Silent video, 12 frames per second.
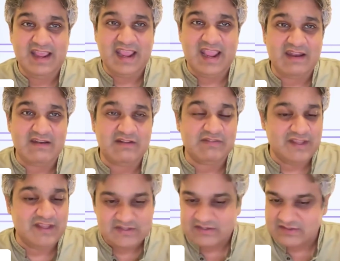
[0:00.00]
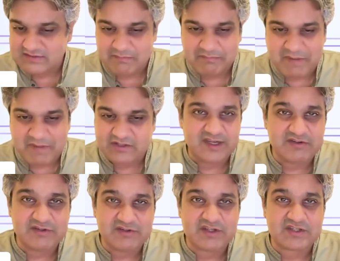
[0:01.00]
And this path of
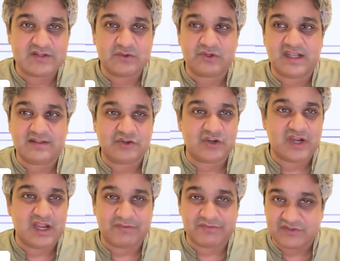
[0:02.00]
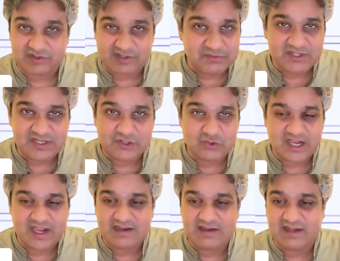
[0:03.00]
least resistance could take the shape of scripts, as you
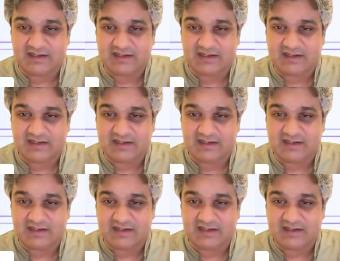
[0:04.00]
said,